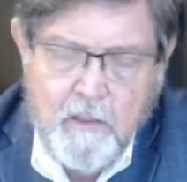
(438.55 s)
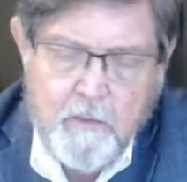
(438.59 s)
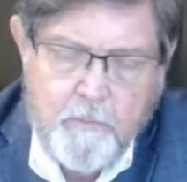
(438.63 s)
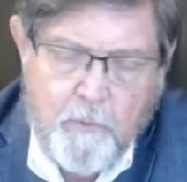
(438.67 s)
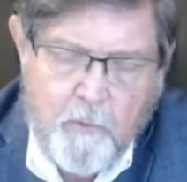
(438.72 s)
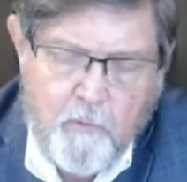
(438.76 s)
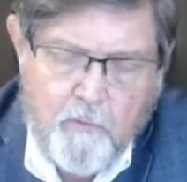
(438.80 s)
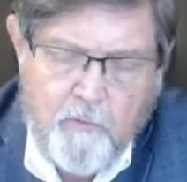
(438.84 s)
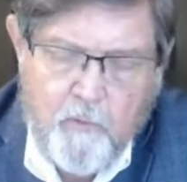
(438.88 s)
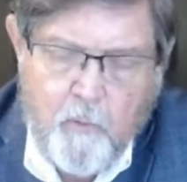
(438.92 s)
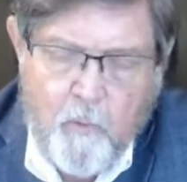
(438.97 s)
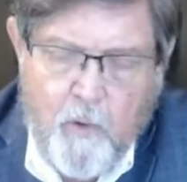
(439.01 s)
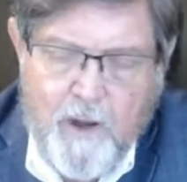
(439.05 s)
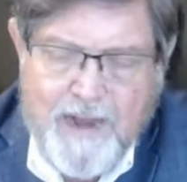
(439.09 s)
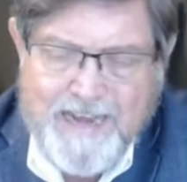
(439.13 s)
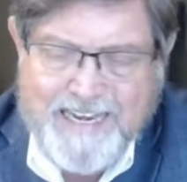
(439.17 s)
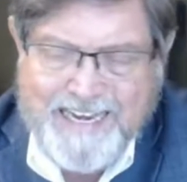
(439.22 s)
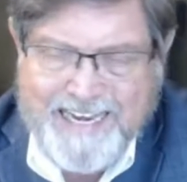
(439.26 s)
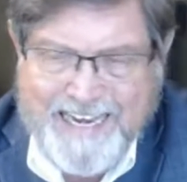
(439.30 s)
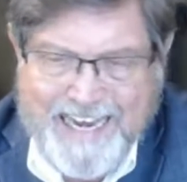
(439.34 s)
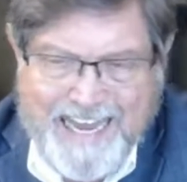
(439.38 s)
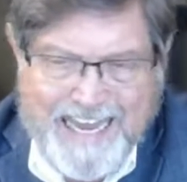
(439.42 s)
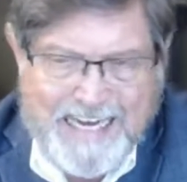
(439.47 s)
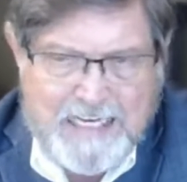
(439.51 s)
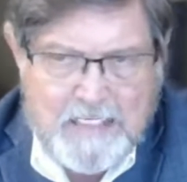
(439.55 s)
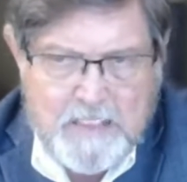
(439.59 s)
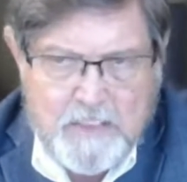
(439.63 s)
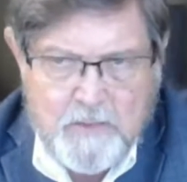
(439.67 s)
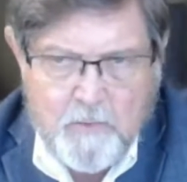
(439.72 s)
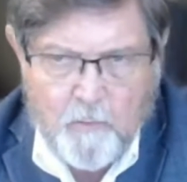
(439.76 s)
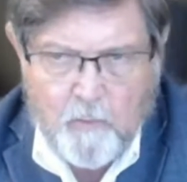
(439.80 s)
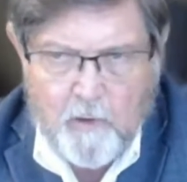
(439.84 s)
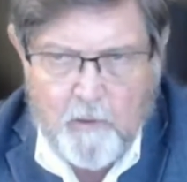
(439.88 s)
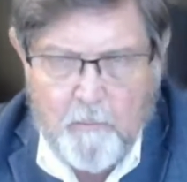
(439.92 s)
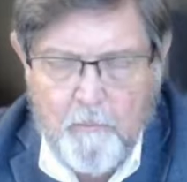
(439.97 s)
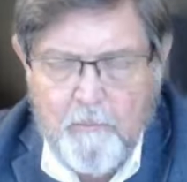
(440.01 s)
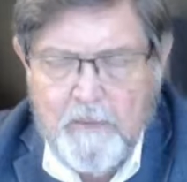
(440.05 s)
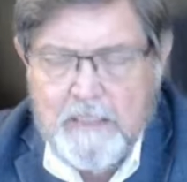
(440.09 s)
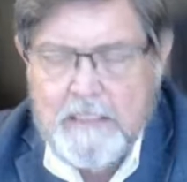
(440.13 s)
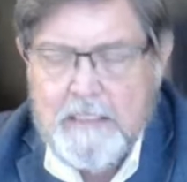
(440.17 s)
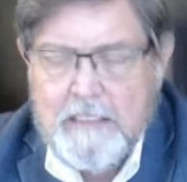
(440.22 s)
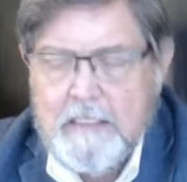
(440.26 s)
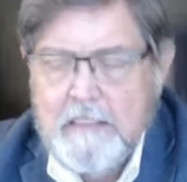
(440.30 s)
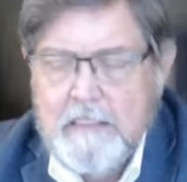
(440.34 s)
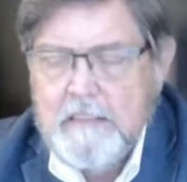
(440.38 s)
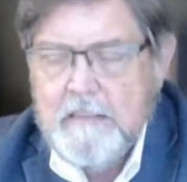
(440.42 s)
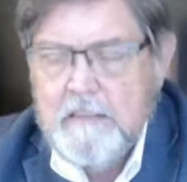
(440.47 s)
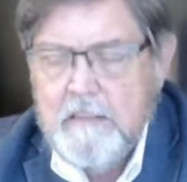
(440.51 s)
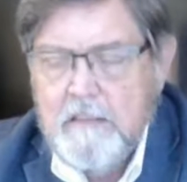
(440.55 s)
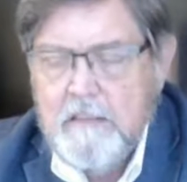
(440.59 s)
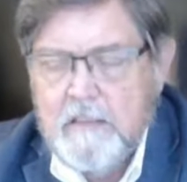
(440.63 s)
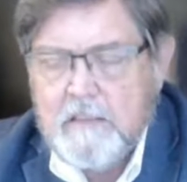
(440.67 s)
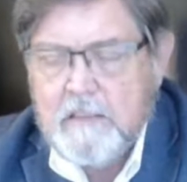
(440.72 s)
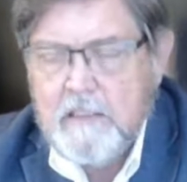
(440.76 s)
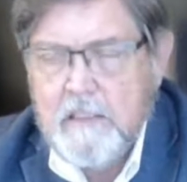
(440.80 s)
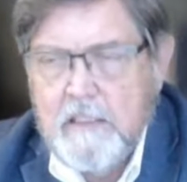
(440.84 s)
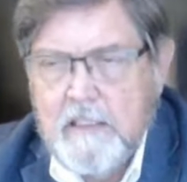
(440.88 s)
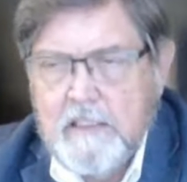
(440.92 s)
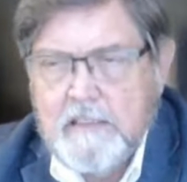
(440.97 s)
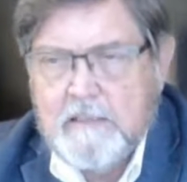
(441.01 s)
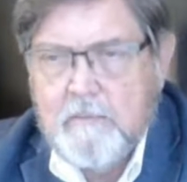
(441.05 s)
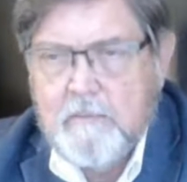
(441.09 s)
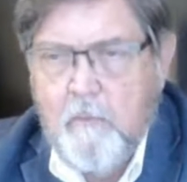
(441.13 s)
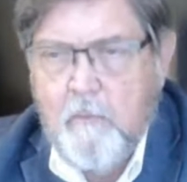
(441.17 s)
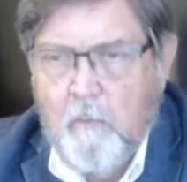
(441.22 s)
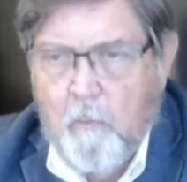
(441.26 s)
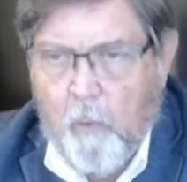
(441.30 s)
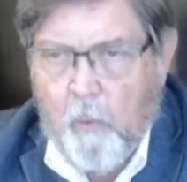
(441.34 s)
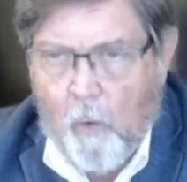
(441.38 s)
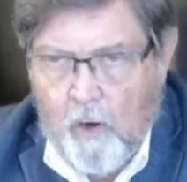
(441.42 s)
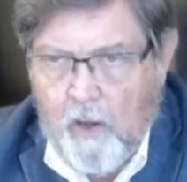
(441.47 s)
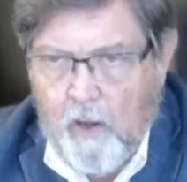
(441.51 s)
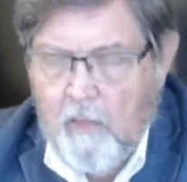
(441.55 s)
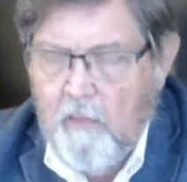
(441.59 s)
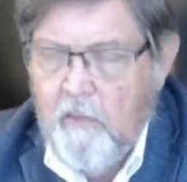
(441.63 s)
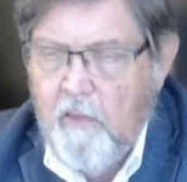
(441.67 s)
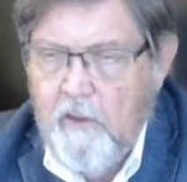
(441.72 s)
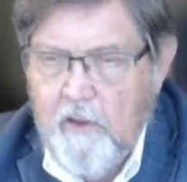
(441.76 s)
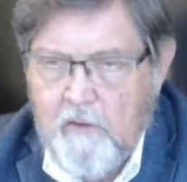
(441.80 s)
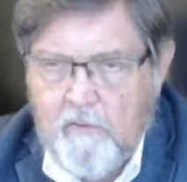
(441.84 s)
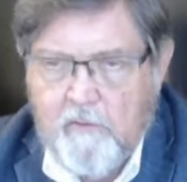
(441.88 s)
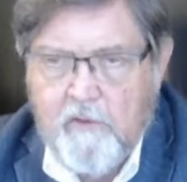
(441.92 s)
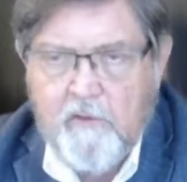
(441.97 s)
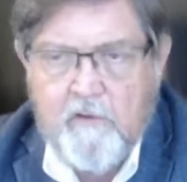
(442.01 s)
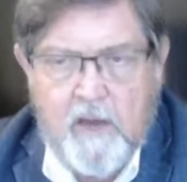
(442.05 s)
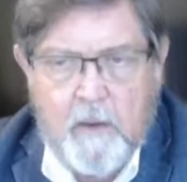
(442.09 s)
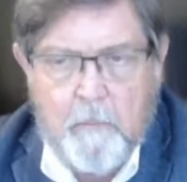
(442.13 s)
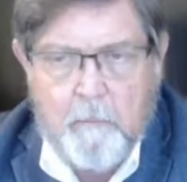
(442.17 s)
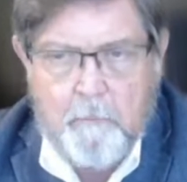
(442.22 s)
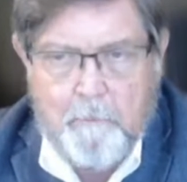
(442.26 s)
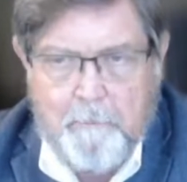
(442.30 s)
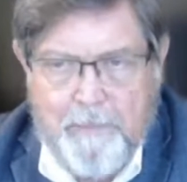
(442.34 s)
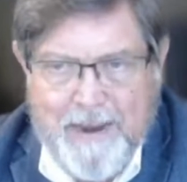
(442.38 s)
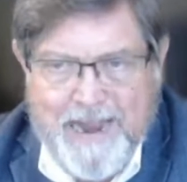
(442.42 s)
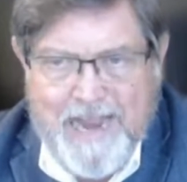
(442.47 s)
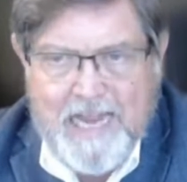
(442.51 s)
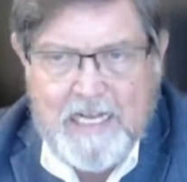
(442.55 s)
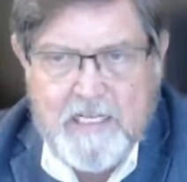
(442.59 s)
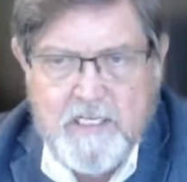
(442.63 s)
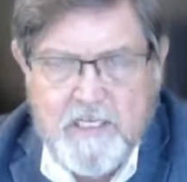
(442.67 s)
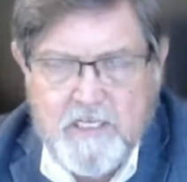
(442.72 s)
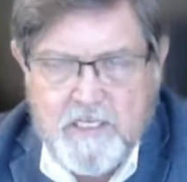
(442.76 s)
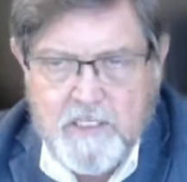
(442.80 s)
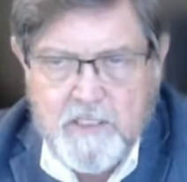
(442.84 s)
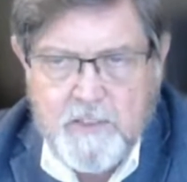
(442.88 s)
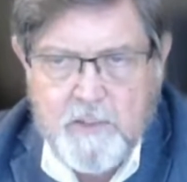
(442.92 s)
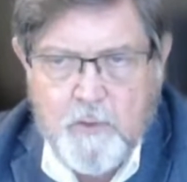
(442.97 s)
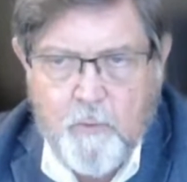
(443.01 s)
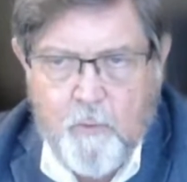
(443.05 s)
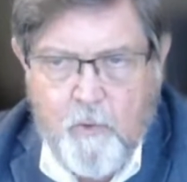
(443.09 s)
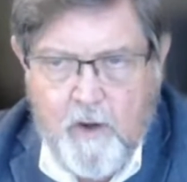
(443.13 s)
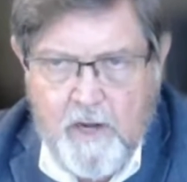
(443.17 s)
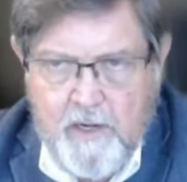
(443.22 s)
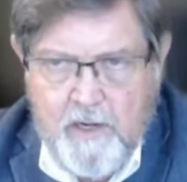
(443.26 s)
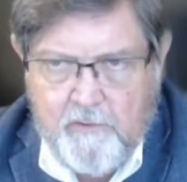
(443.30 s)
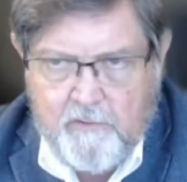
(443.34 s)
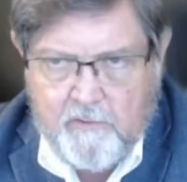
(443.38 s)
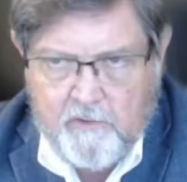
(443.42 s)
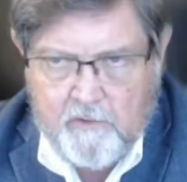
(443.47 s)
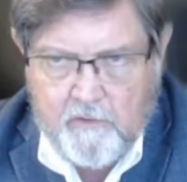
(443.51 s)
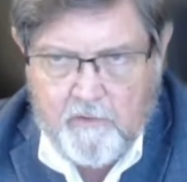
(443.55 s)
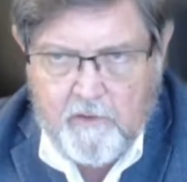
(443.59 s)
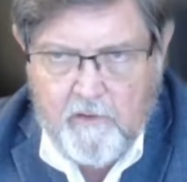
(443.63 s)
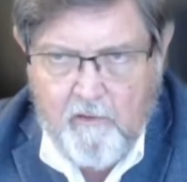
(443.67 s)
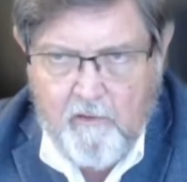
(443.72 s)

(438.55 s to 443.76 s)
The person right next to him who says, boy, this is a bad situation,